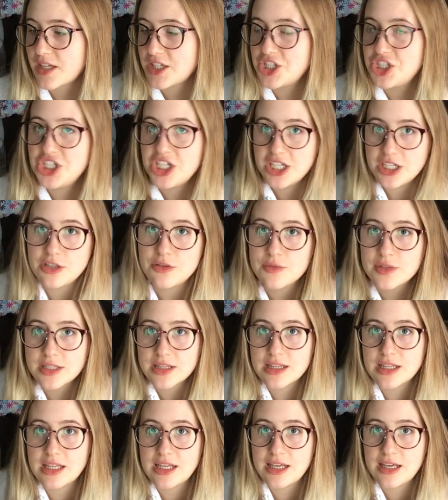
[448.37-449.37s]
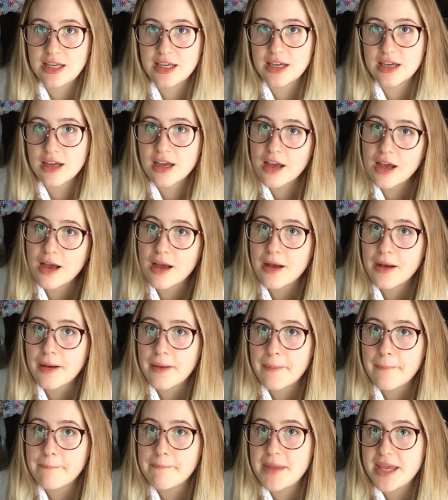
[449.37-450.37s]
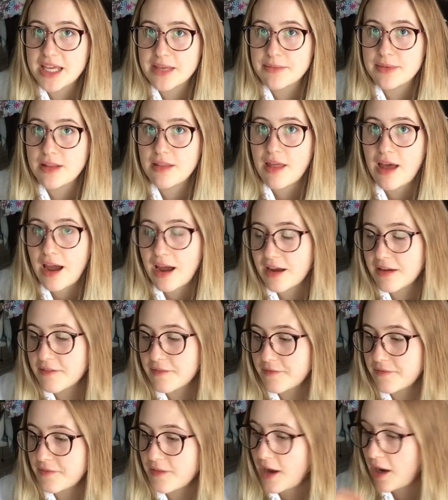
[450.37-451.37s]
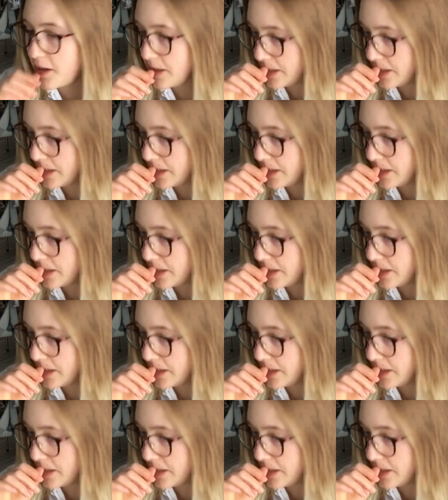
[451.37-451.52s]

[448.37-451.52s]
genuinely make me laugh.